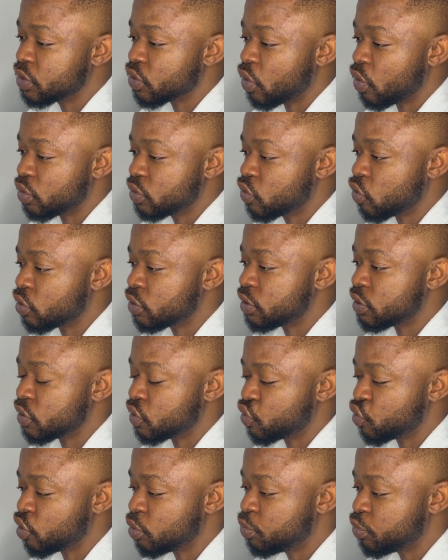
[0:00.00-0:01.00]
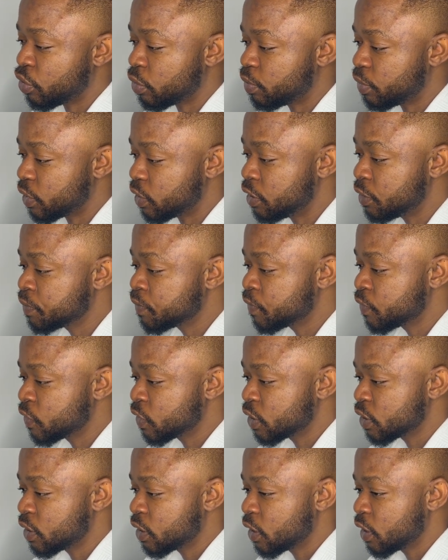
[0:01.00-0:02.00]
or touch the zone properly.
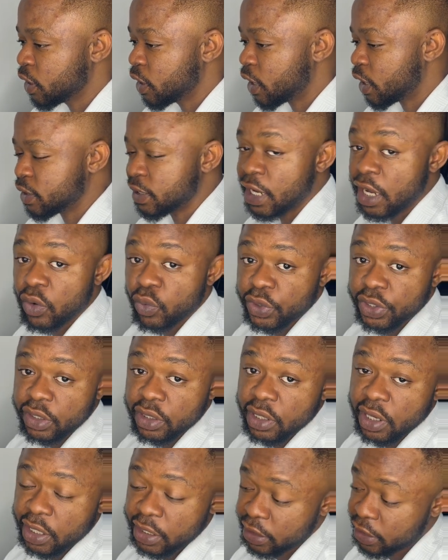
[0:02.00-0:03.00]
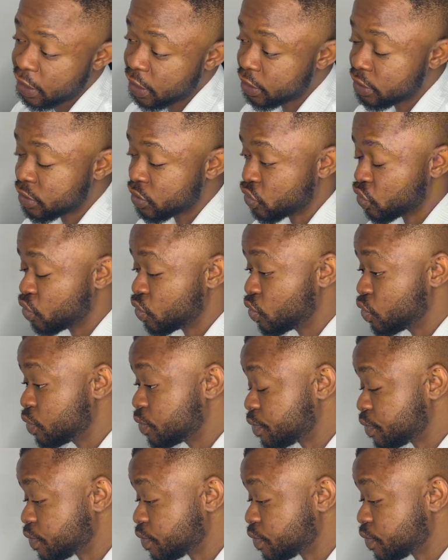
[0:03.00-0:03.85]
And now we are here to